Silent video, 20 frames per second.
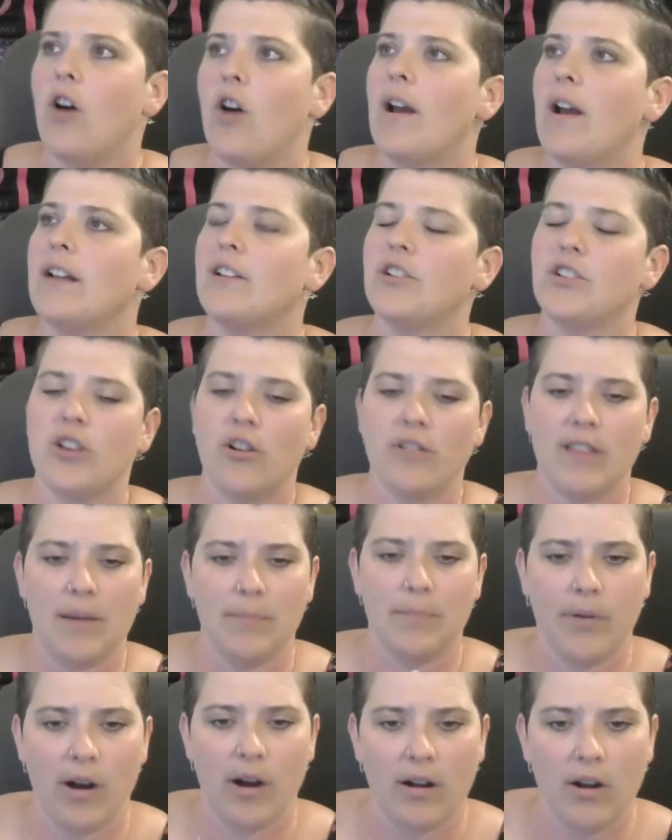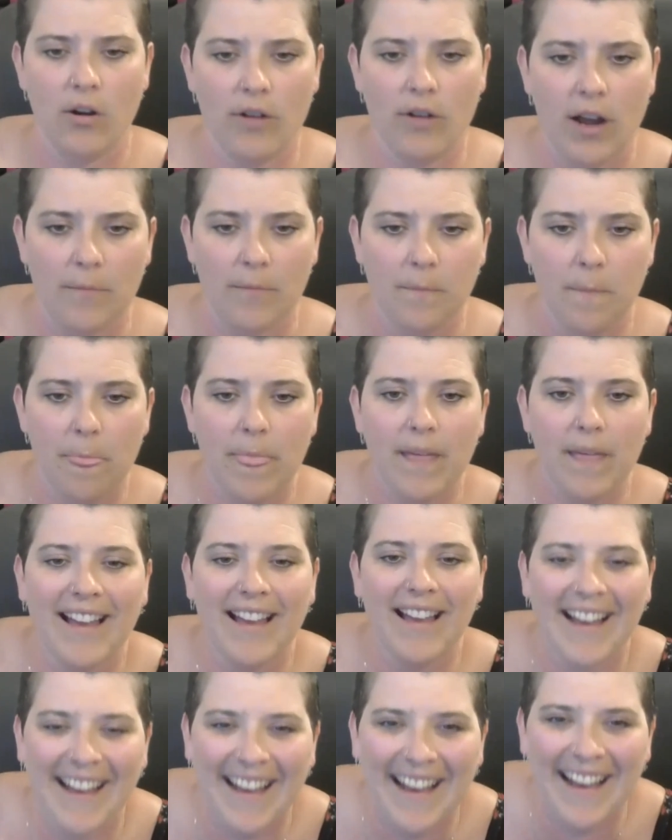Oh, I didn't show that part. Hold on.
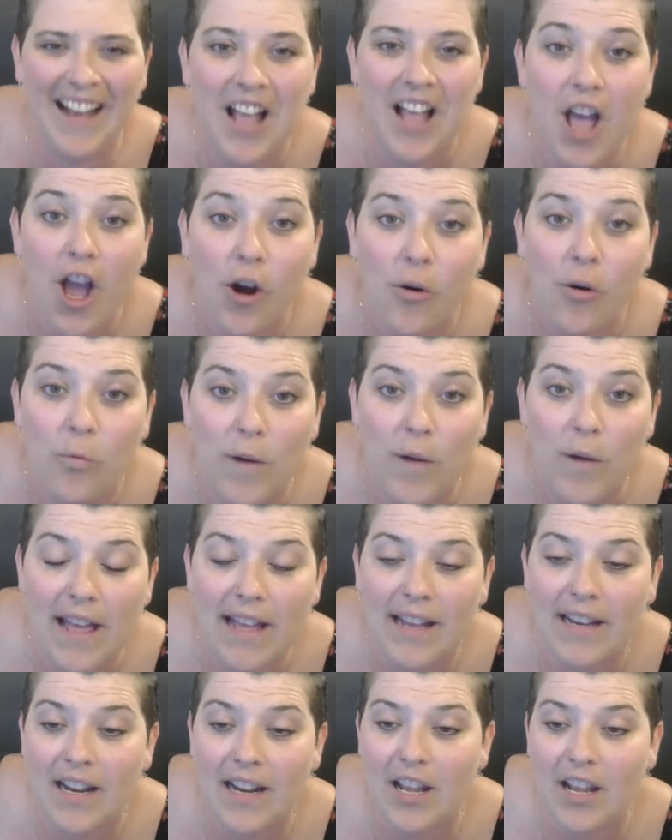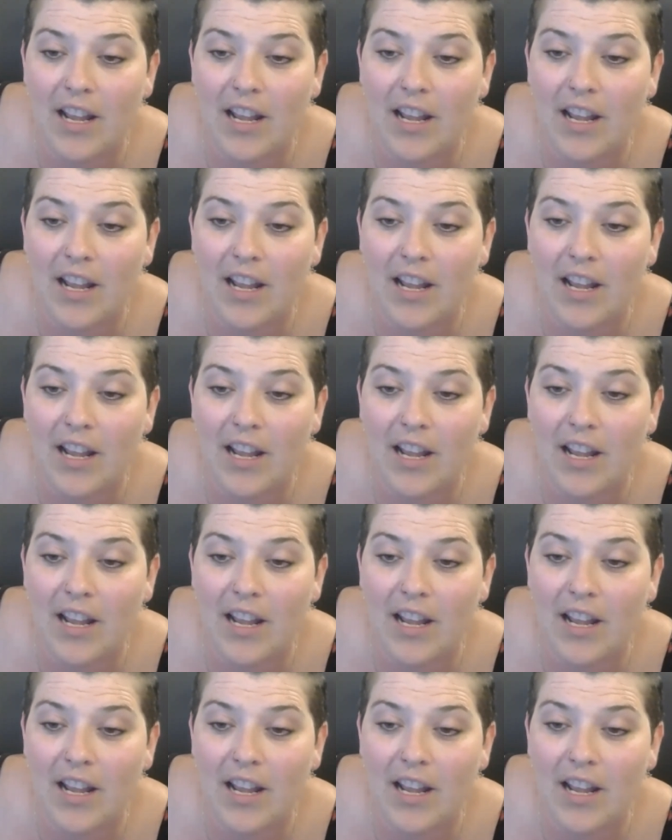When